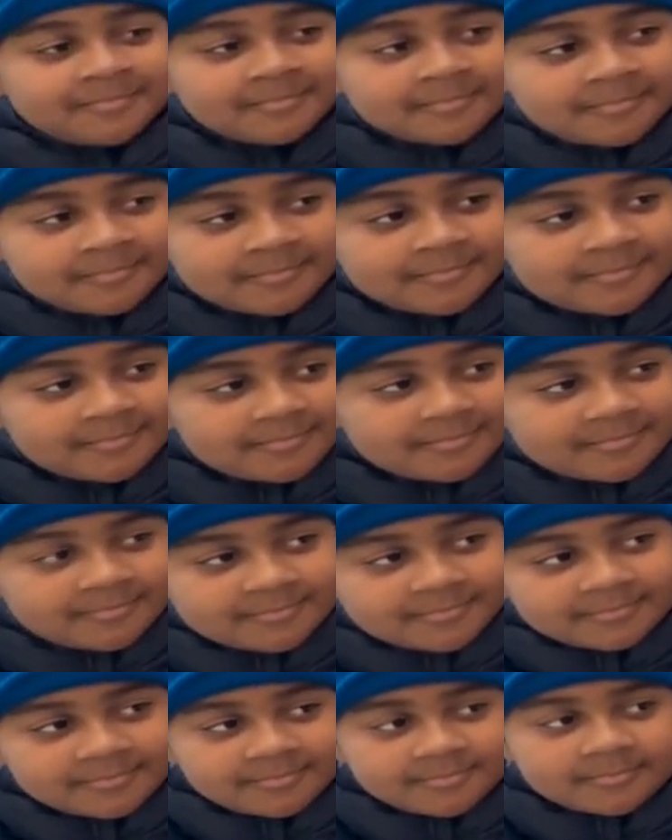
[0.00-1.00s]

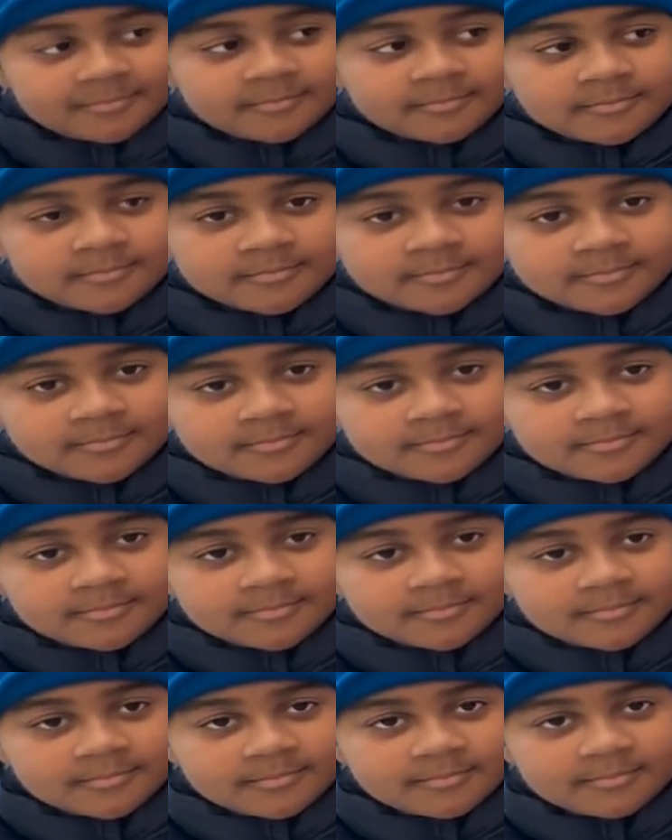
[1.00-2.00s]

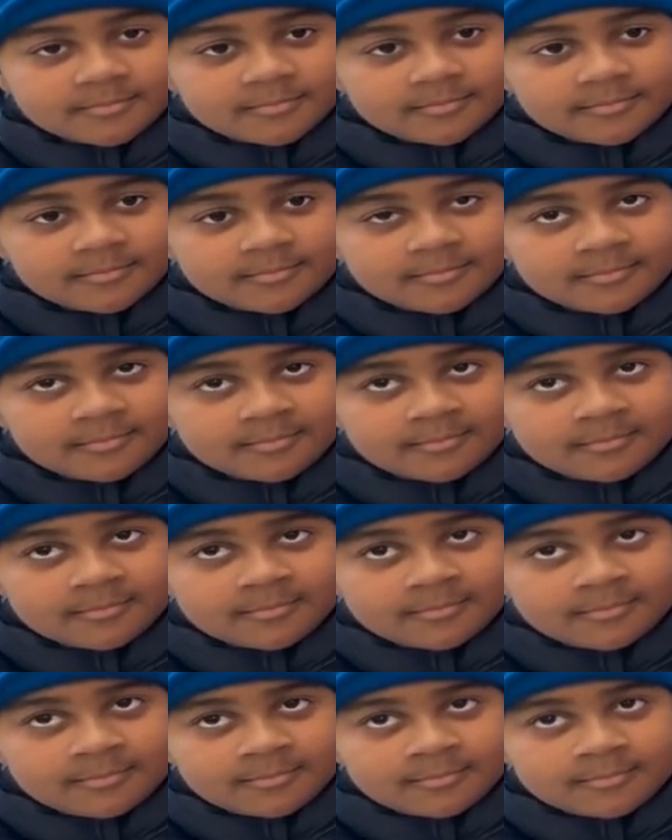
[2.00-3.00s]

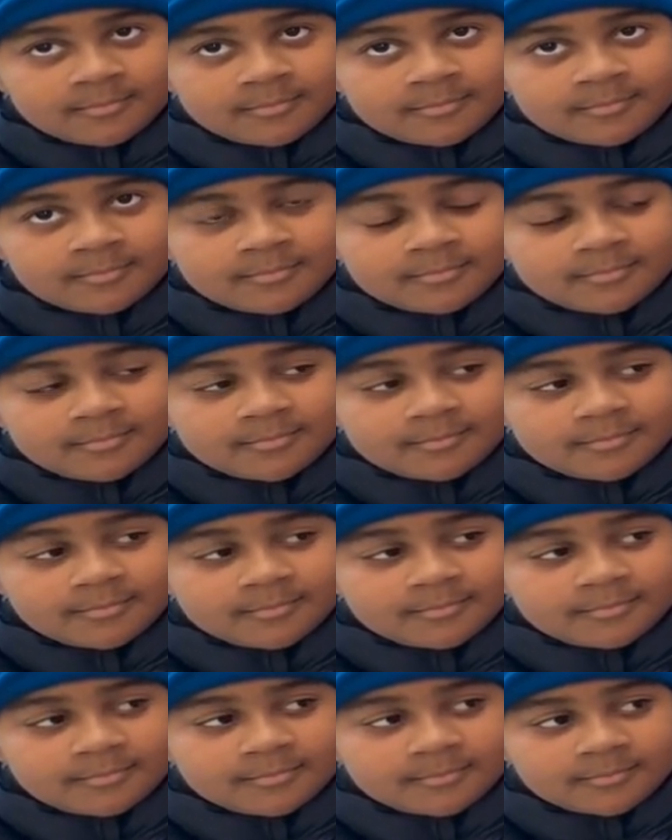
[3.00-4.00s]

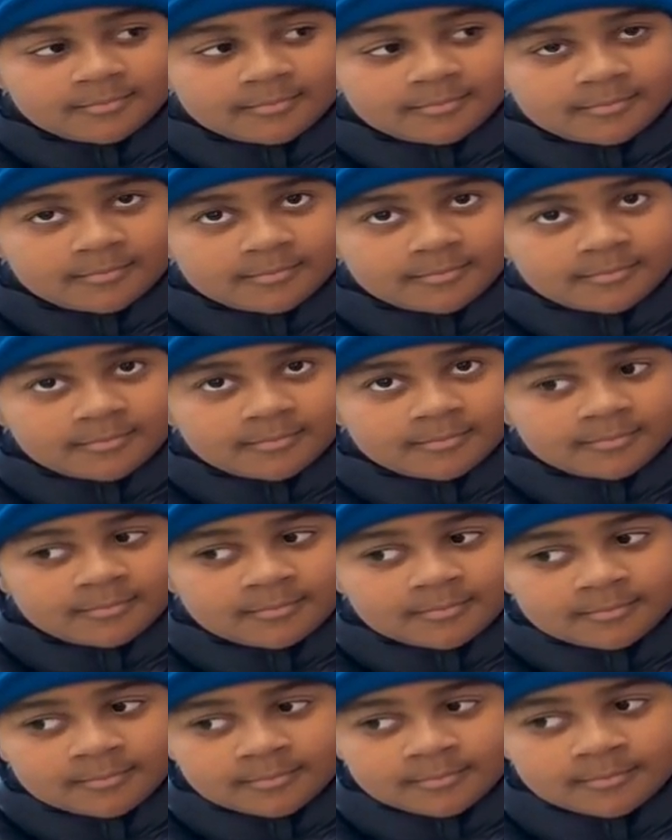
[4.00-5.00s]

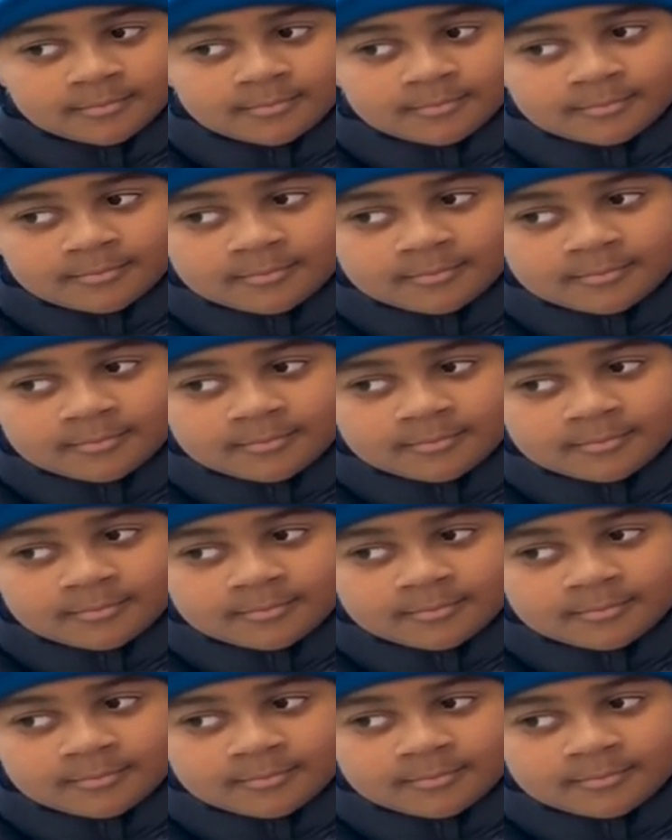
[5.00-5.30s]
(not speaking)